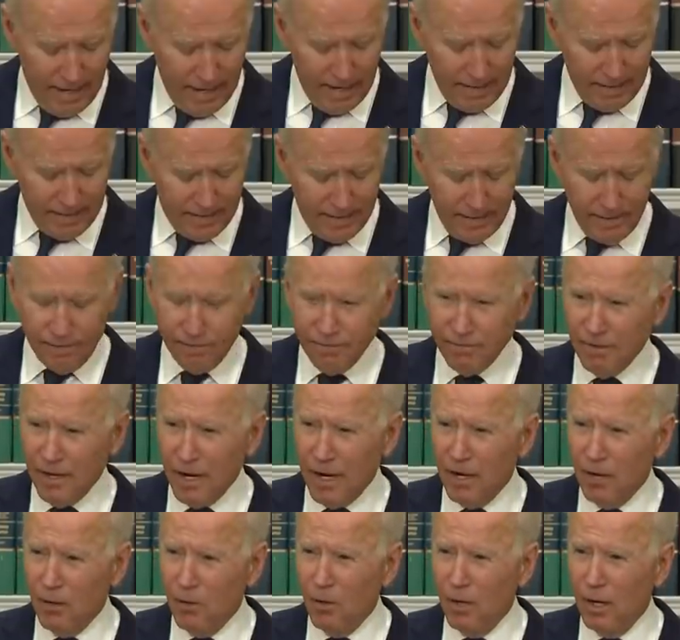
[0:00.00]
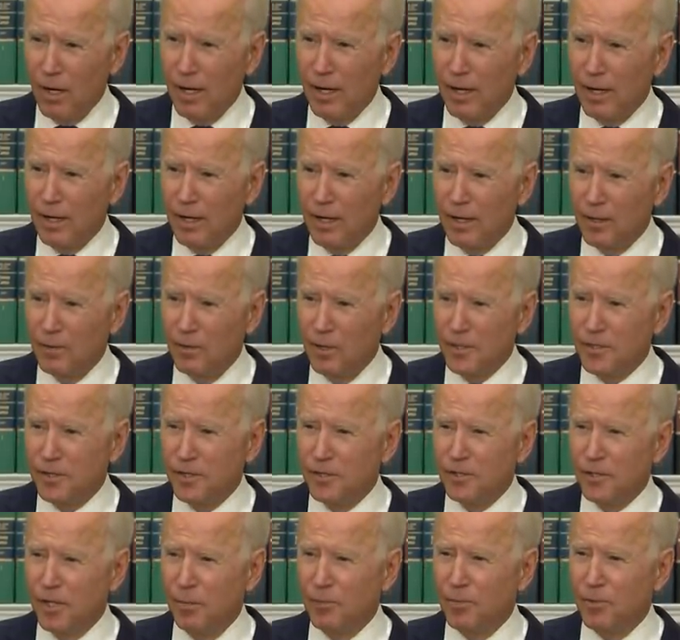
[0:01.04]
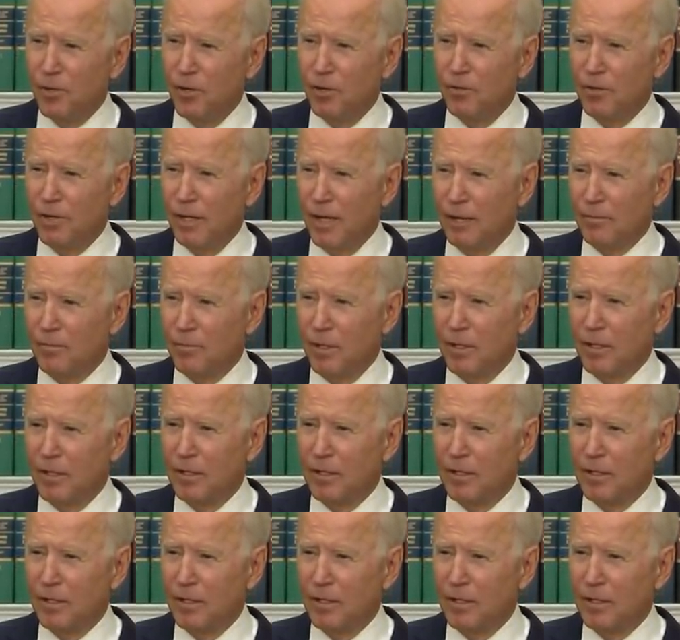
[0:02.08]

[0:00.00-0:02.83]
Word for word: Ed, fire away. Yes, Mr. President. Actually, following